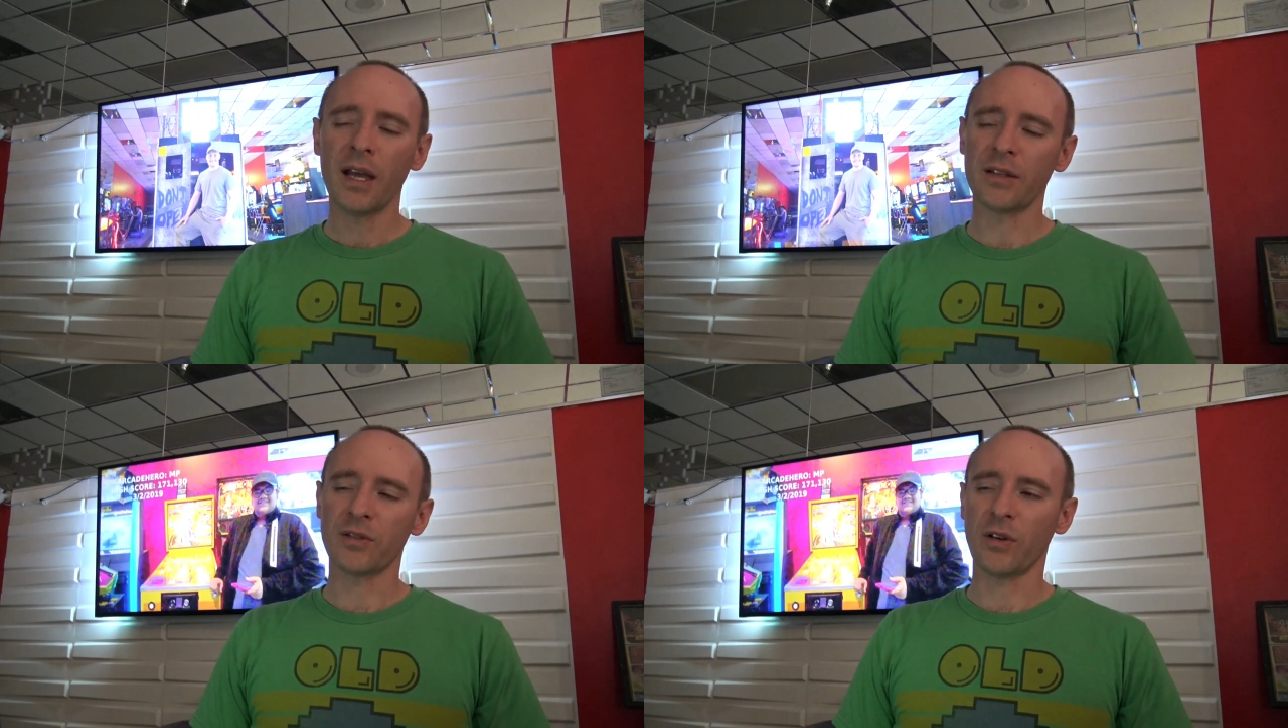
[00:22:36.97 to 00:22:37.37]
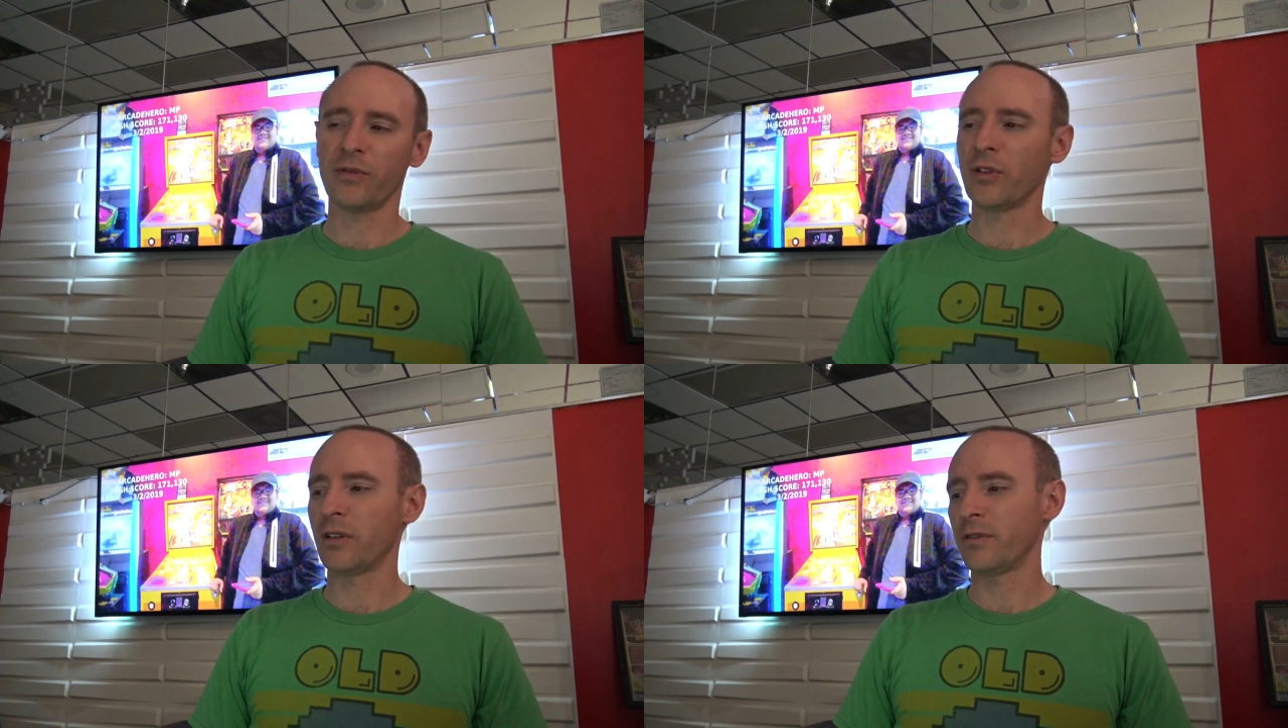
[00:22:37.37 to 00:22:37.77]
And so
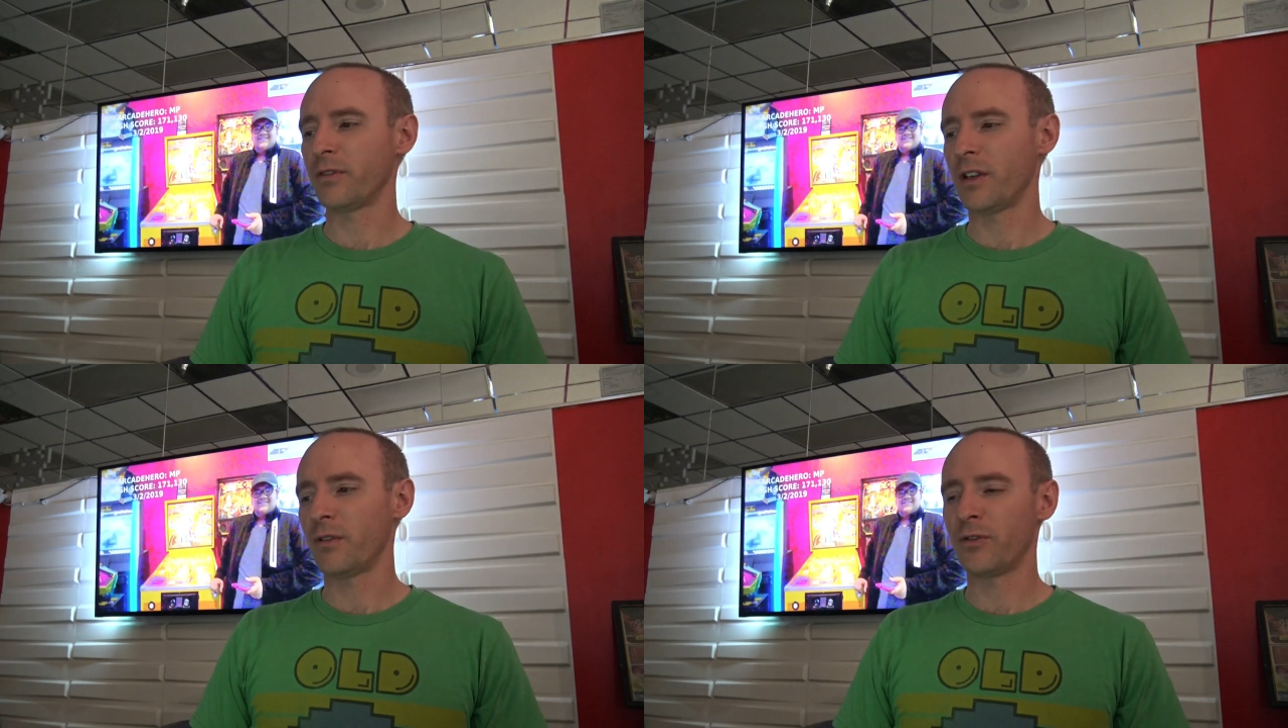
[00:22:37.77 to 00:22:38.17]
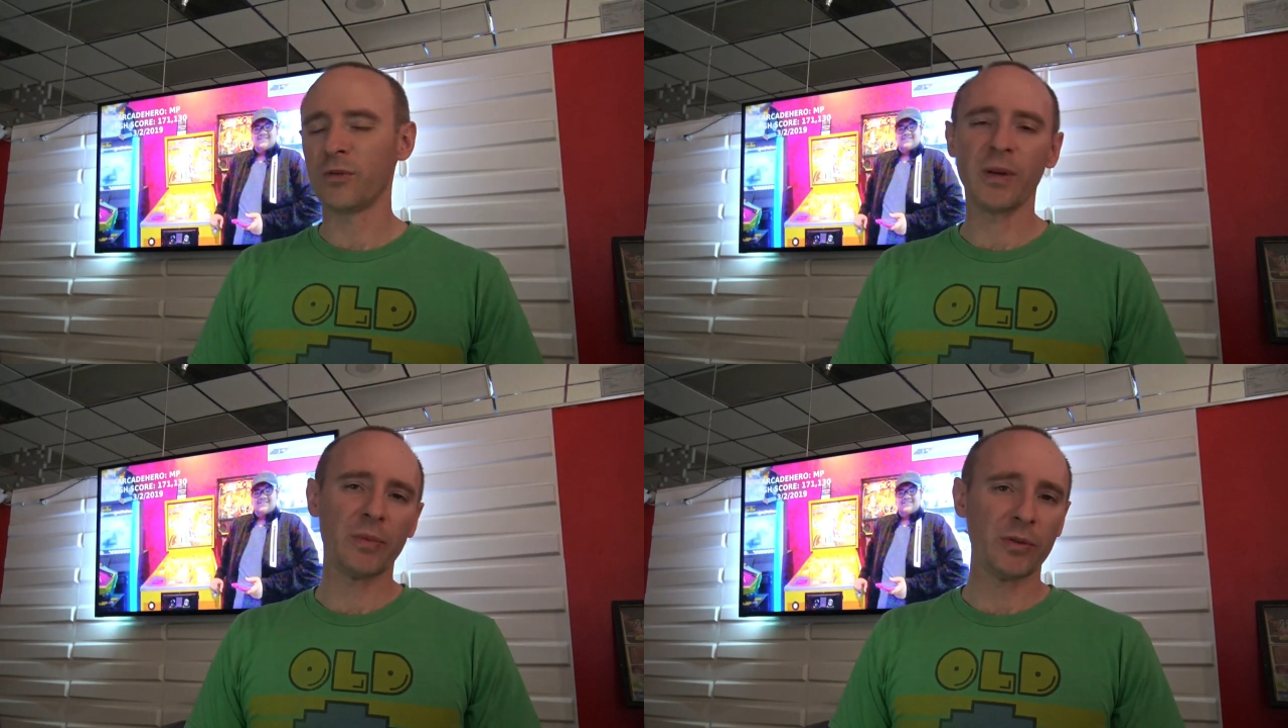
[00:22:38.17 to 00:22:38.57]
I've heard of uh, a few
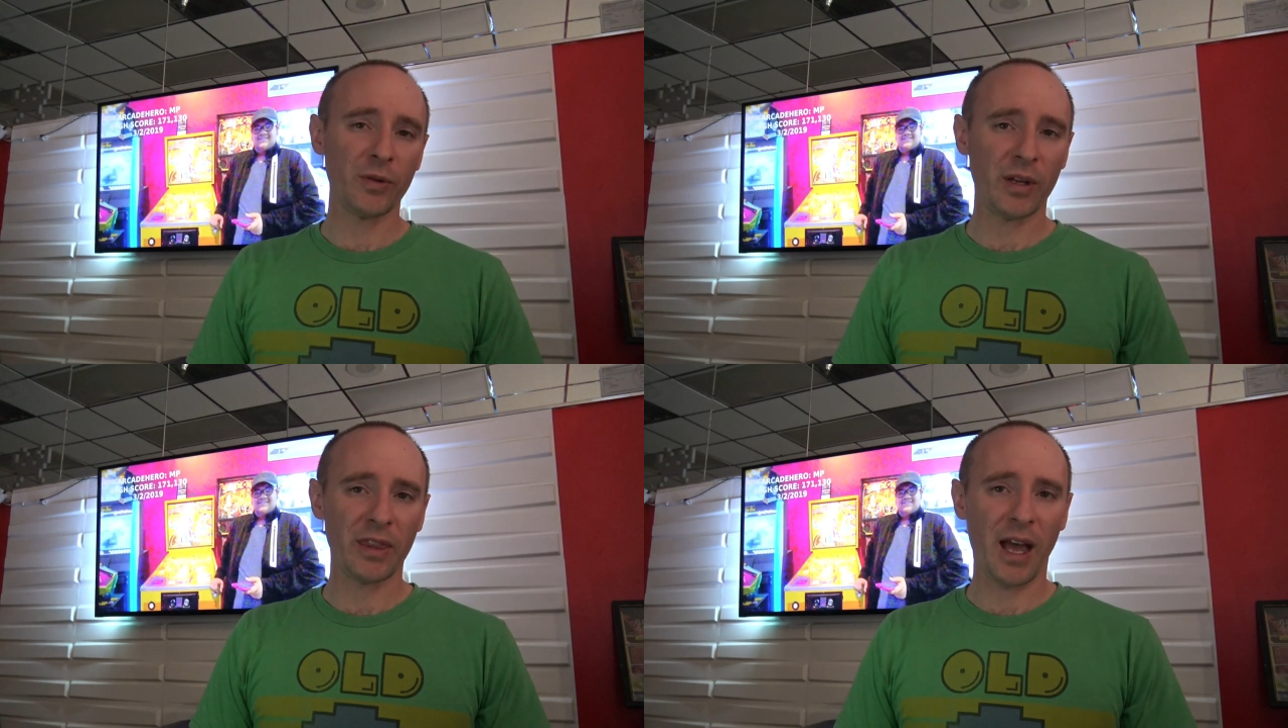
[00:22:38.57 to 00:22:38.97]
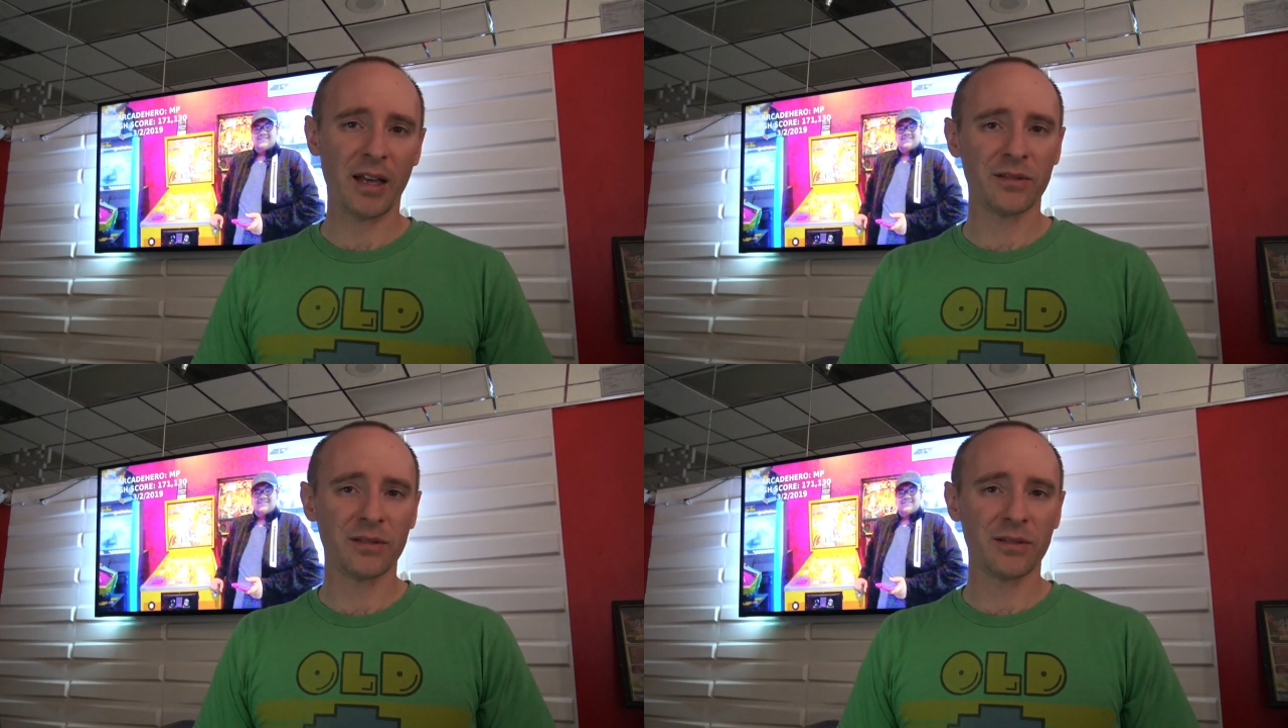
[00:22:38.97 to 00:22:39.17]
people doing that.